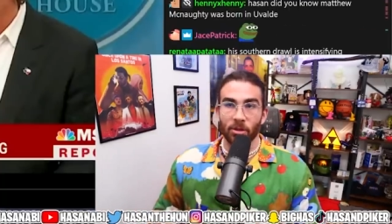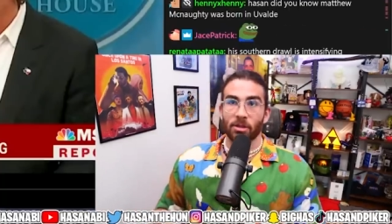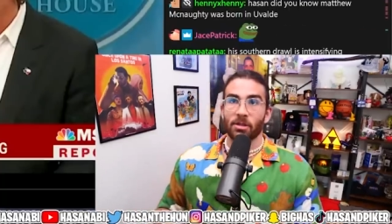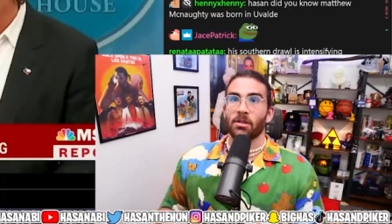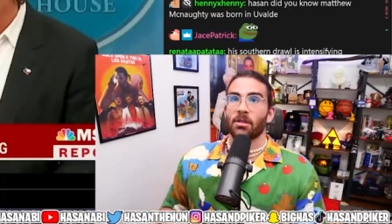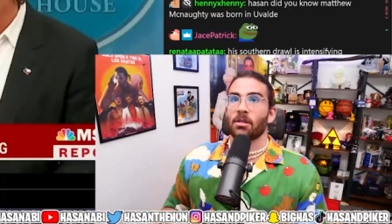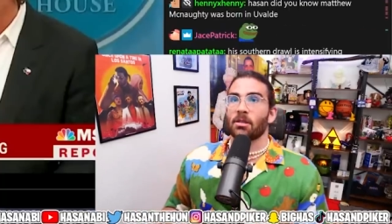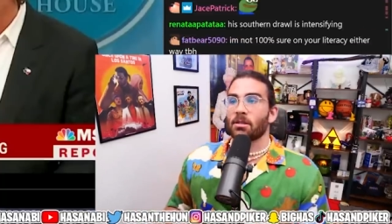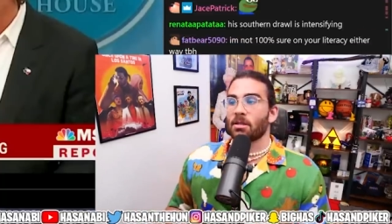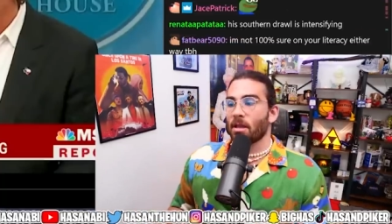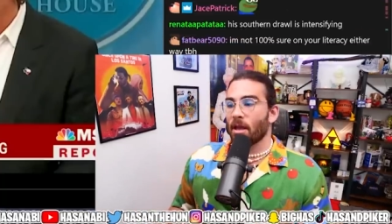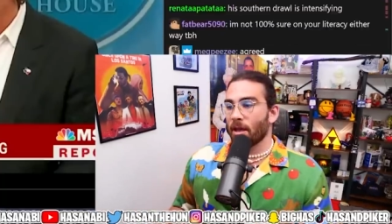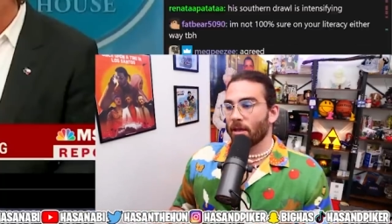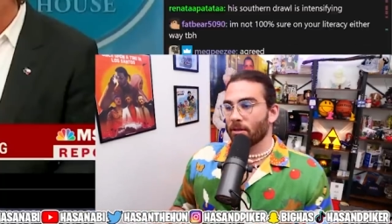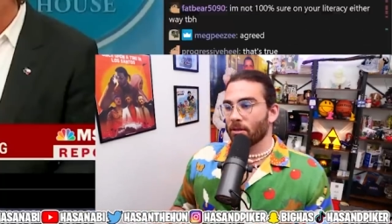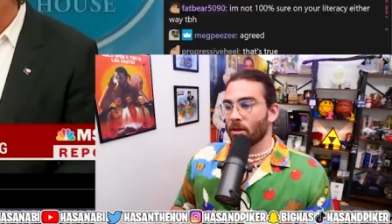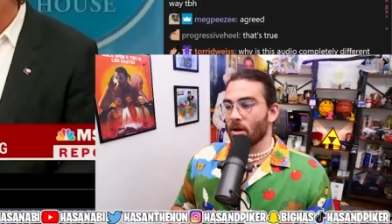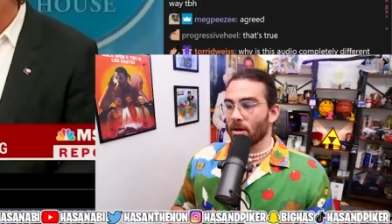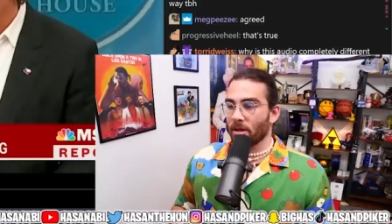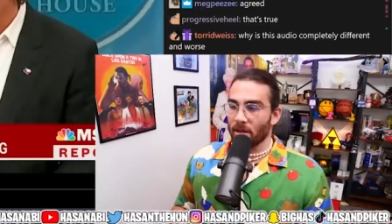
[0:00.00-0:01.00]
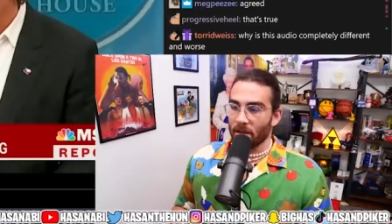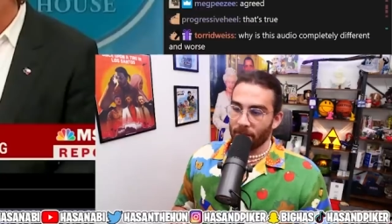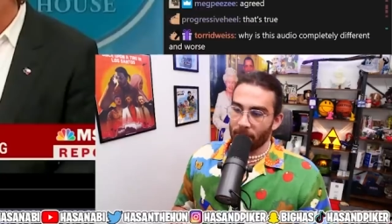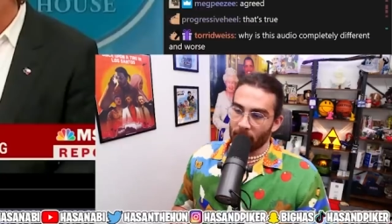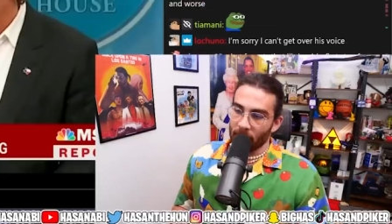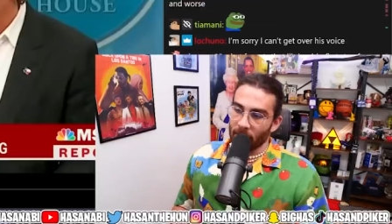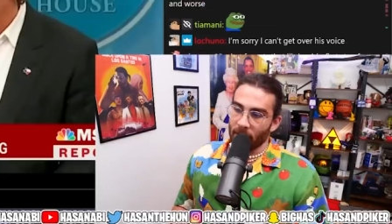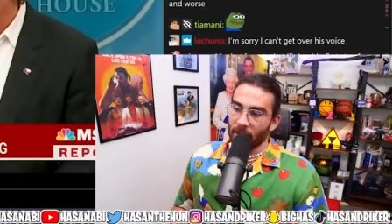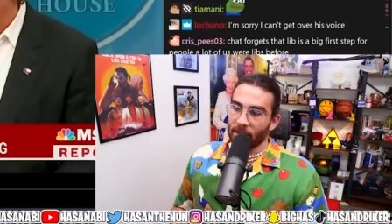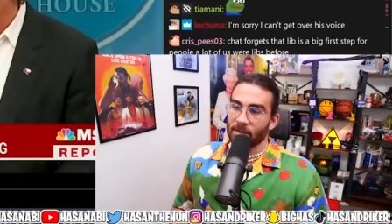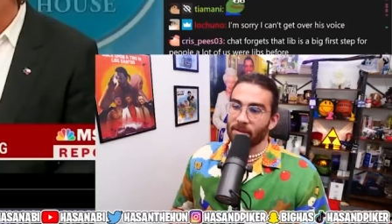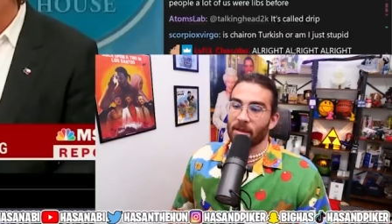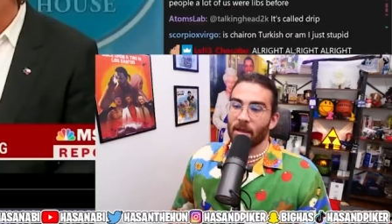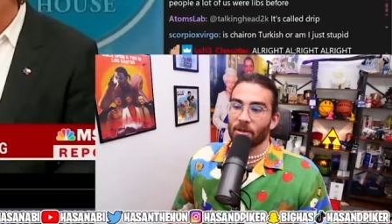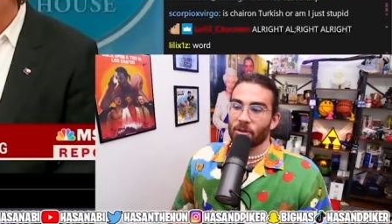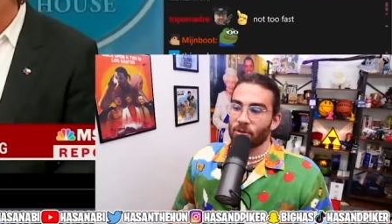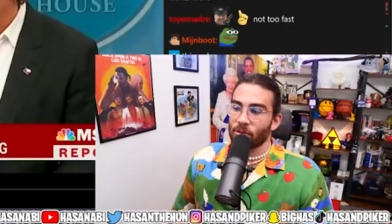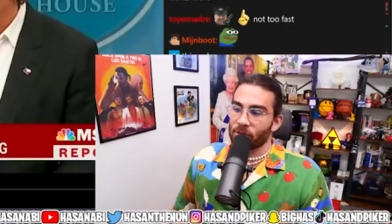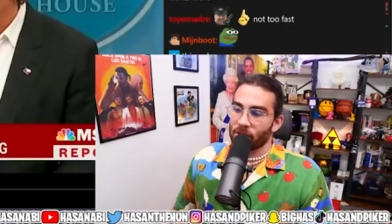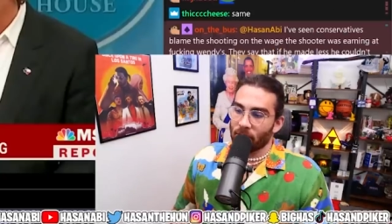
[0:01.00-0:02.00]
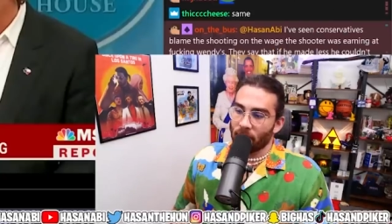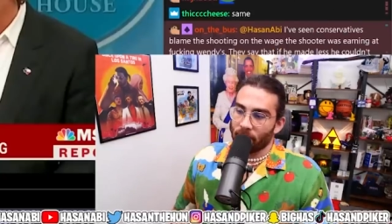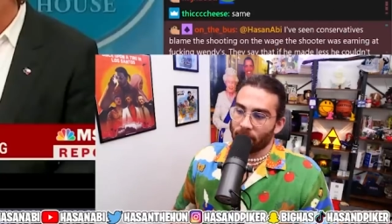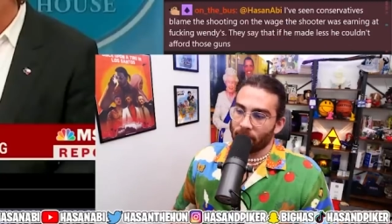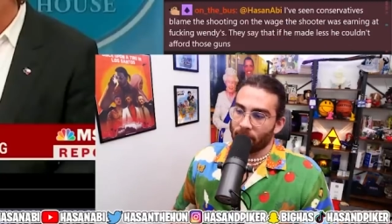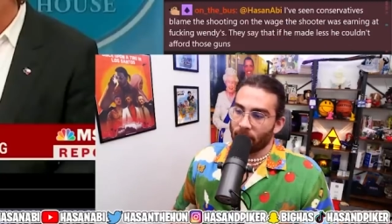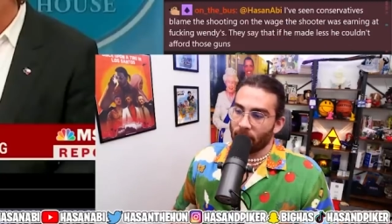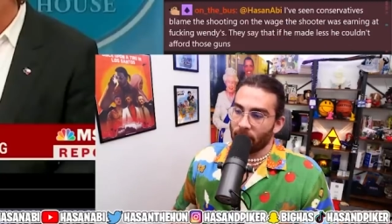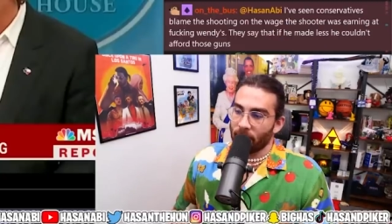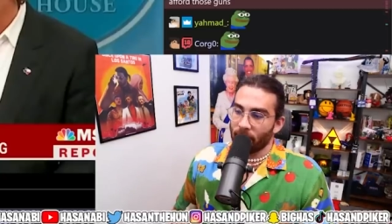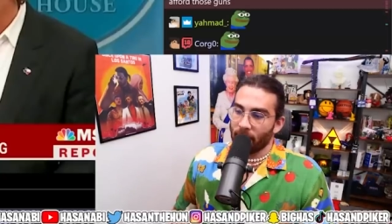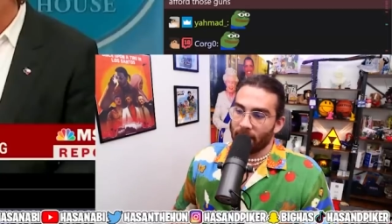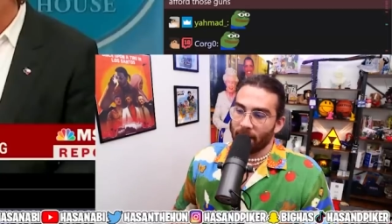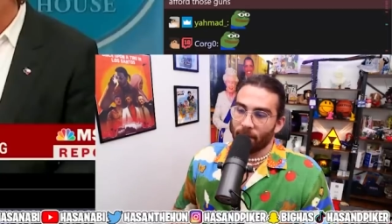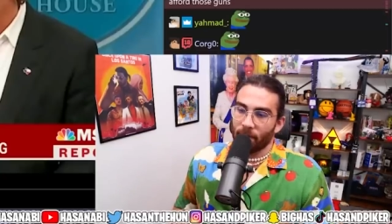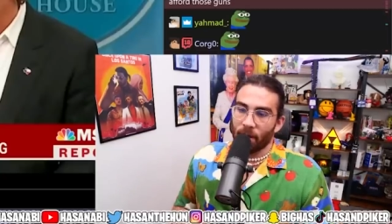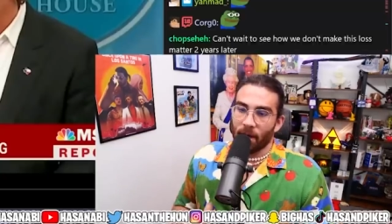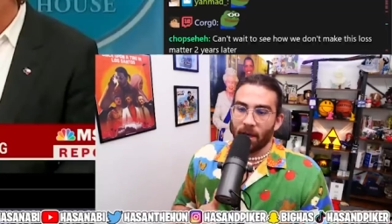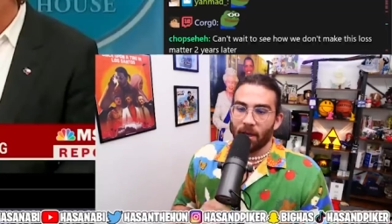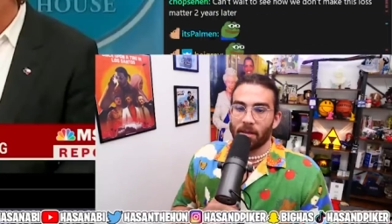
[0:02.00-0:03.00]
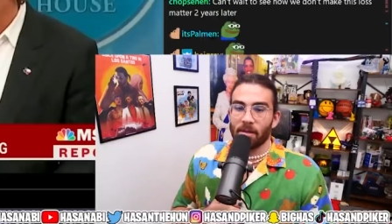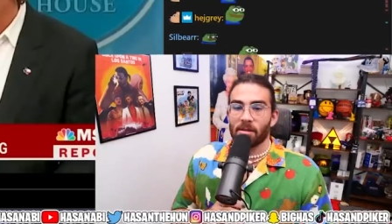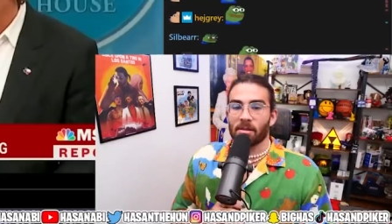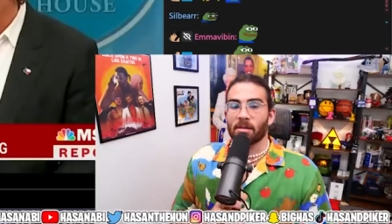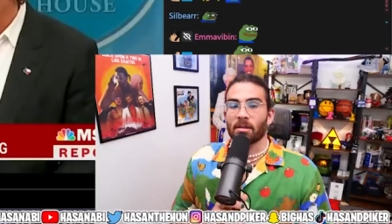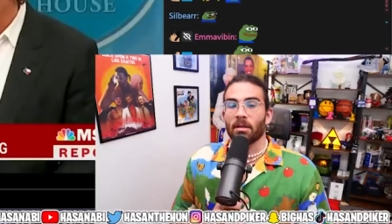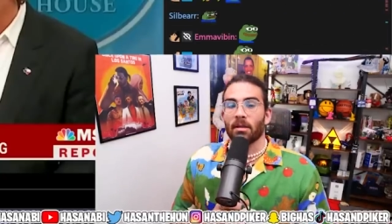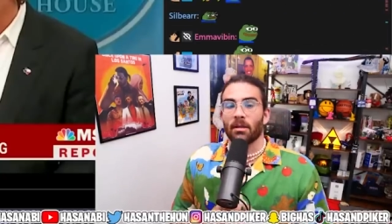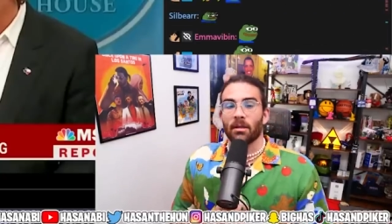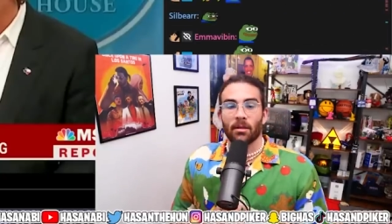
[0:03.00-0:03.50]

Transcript: as he's like talking about like centrism in many ways,